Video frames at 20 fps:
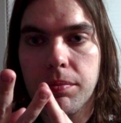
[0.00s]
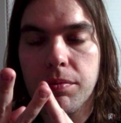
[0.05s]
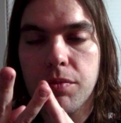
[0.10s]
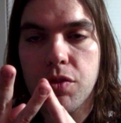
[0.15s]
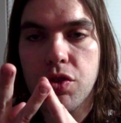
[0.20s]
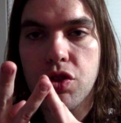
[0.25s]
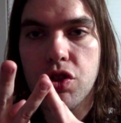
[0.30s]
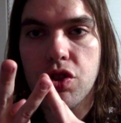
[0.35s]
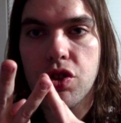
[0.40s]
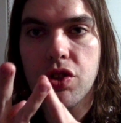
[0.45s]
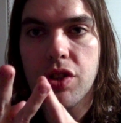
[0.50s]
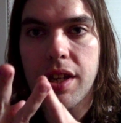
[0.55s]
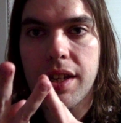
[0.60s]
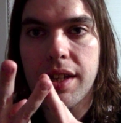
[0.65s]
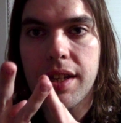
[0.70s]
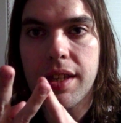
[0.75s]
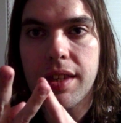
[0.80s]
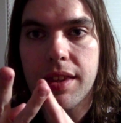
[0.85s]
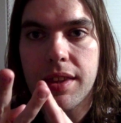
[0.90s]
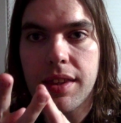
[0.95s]

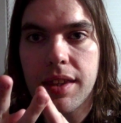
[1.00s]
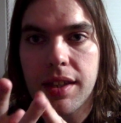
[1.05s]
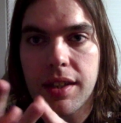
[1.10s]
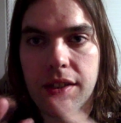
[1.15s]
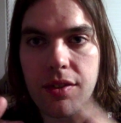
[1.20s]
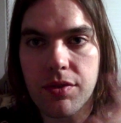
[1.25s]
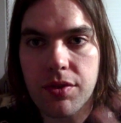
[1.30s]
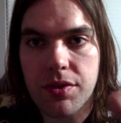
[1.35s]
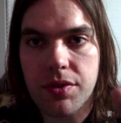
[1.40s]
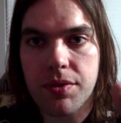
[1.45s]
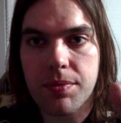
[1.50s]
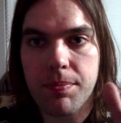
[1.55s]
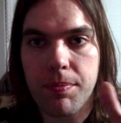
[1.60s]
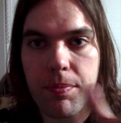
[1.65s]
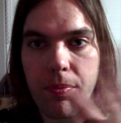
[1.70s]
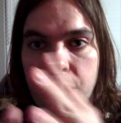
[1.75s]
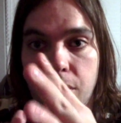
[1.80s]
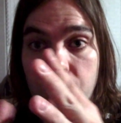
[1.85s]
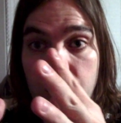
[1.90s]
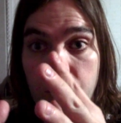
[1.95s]
shitty thing just
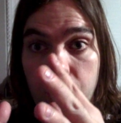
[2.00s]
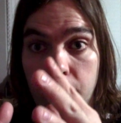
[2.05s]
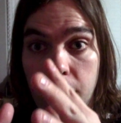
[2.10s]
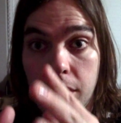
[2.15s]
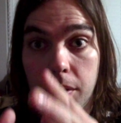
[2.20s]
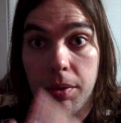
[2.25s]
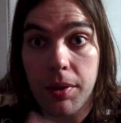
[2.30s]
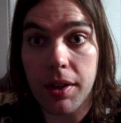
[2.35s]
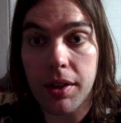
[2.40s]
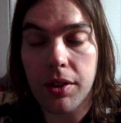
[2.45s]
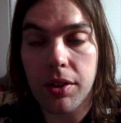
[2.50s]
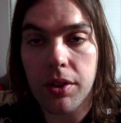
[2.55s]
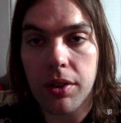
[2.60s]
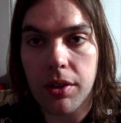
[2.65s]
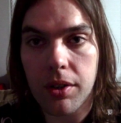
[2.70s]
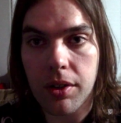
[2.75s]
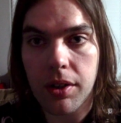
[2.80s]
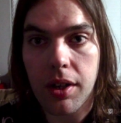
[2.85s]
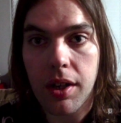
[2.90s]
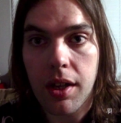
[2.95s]
thrown at
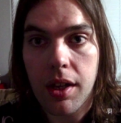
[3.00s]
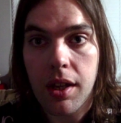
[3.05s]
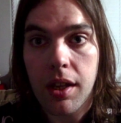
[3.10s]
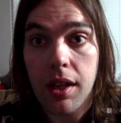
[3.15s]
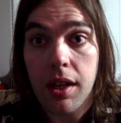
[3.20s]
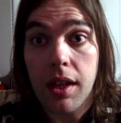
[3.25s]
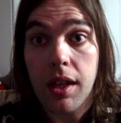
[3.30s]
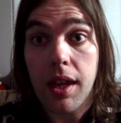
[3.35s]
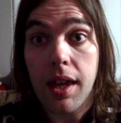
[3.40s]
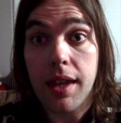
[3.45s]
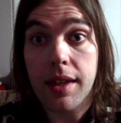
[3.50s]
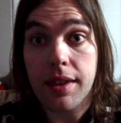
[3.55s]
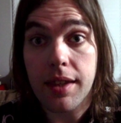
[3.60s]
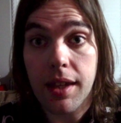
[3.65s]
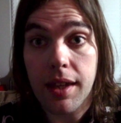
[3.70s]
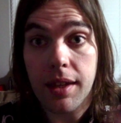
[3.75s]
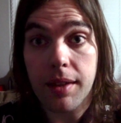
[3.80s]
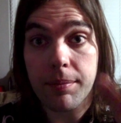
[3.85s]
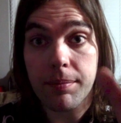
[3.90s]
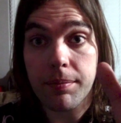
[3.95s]
her, and
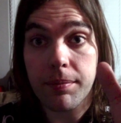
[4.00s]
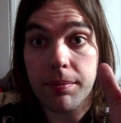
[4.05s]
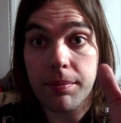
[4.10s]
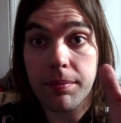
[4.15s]
that